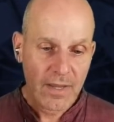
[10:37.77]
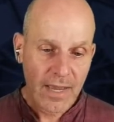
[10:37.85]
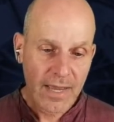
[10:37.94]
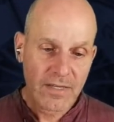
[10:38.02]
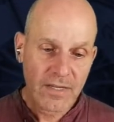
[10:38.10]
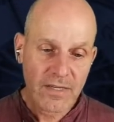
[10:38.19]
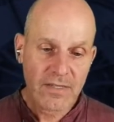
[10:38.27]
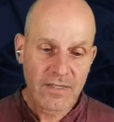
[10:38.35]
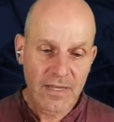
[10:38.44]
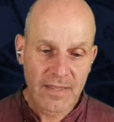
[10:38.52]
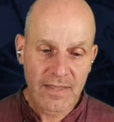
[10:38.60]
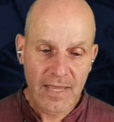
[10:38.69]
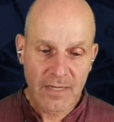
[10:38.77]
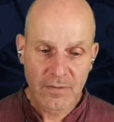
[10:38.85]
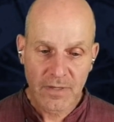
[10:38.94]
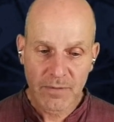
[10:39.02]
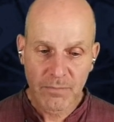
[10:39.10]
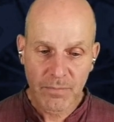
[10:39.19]
and he is in that
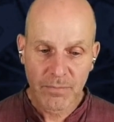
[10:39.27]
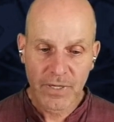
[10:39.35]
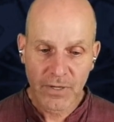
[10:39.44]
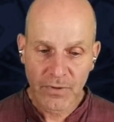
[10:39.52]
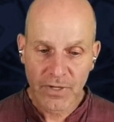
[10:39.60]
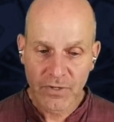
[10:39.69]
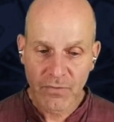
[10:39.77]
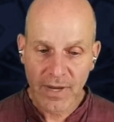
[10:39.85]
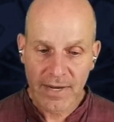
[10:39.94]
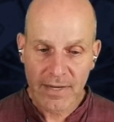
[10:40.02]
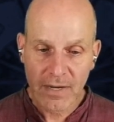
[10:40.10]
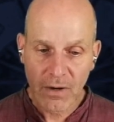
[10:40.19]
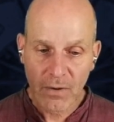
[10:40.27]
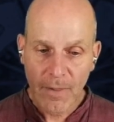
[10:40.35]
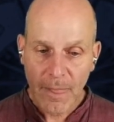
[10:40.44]
period right now.